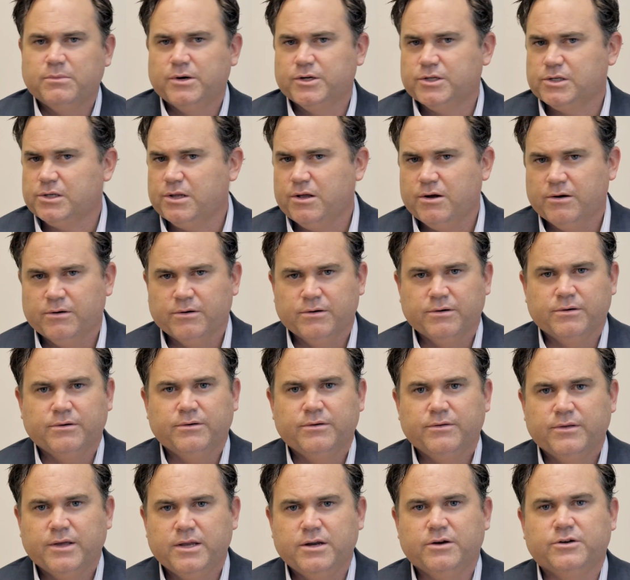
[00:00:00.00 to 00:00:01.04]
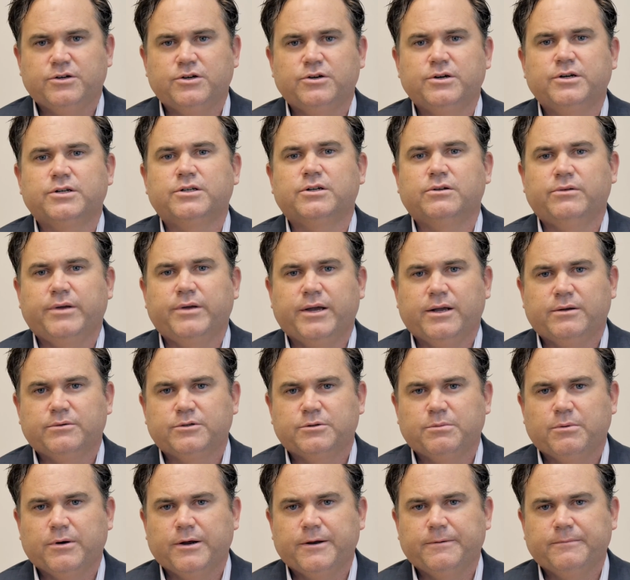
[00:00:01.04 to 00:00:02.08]
much longer than your traditional ankle
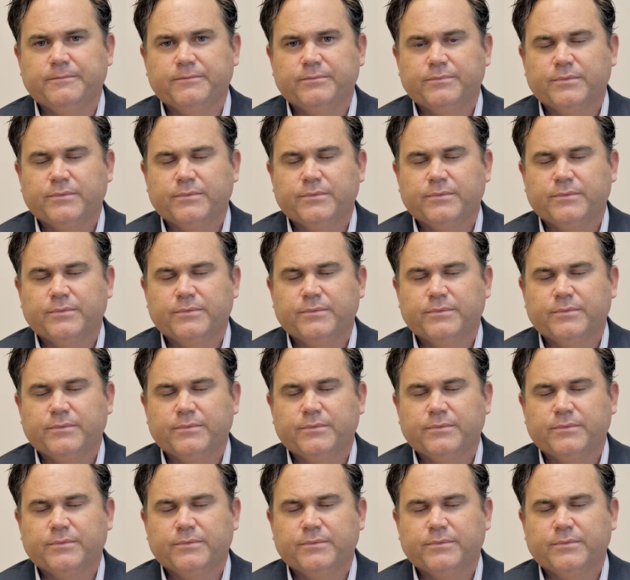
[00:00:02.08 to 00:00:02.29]
sprain.